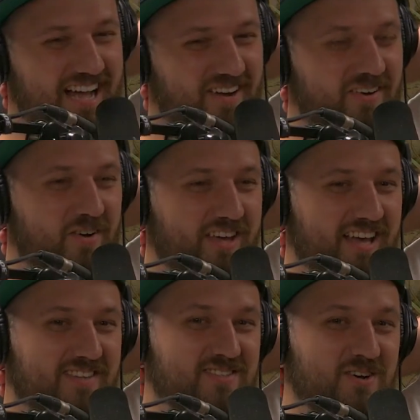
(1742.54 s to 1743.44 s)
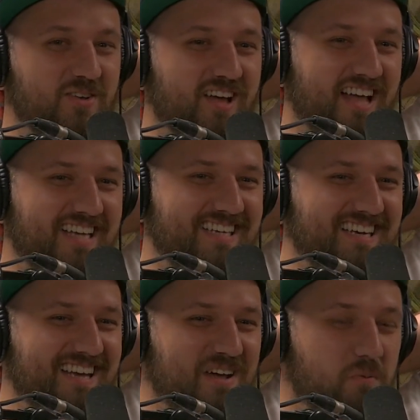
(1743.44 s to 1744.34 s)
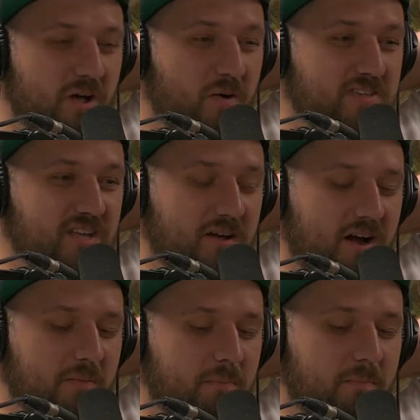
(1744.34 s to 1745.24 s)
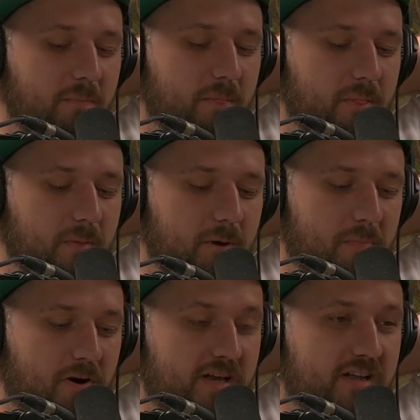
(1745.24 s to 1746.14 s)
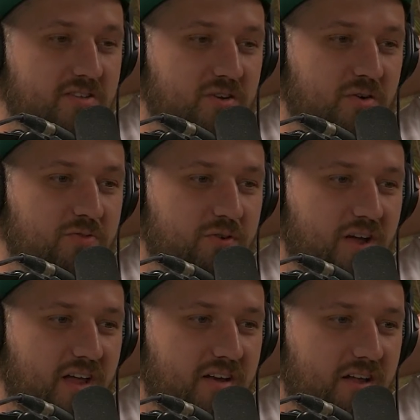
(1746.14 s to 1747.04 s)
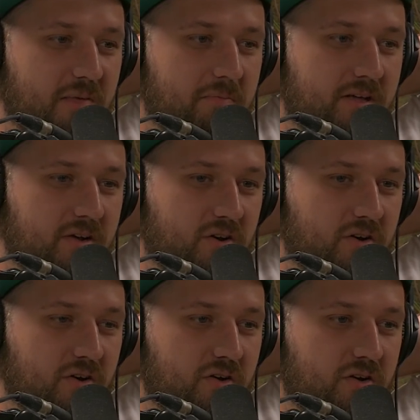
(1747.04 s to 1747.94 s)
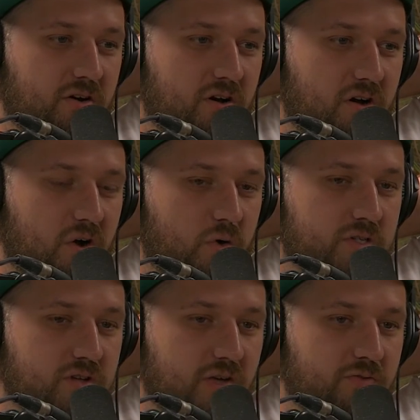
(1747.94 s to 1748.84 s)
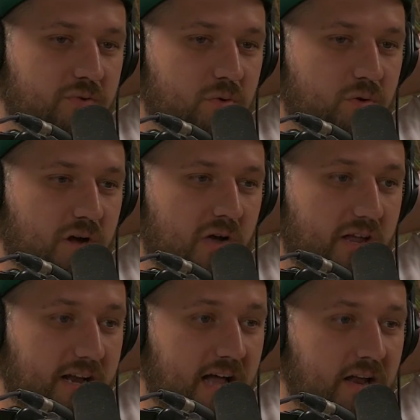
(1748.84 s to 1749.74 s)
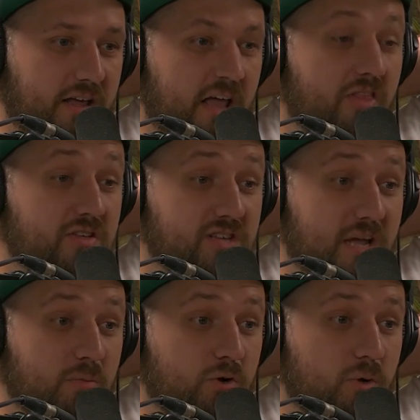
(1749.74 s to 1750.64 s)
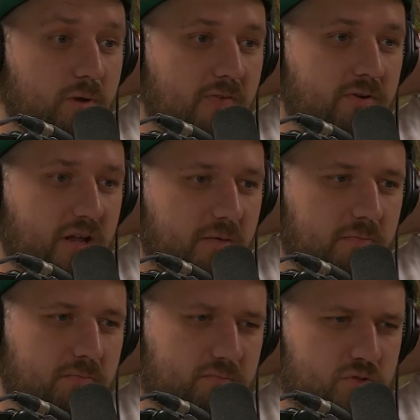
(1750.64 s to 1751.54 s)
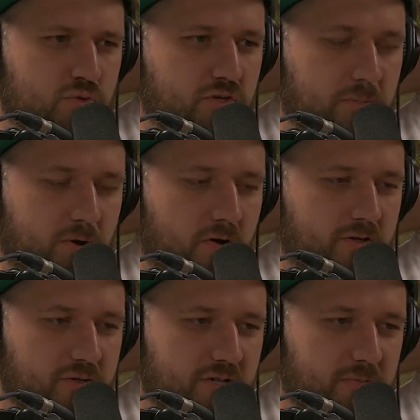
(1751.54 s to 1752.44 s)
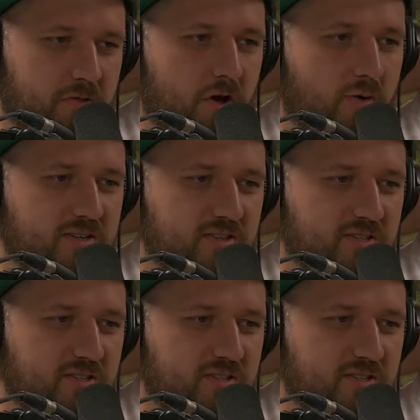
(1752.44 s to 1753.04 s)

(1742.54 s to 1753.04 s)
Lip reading: I don't. Okay, so like we always like, all right, my buddy and his girlfriend and me and her always like fooled around, like not like in the same room, never like switching partners or anything, but always in the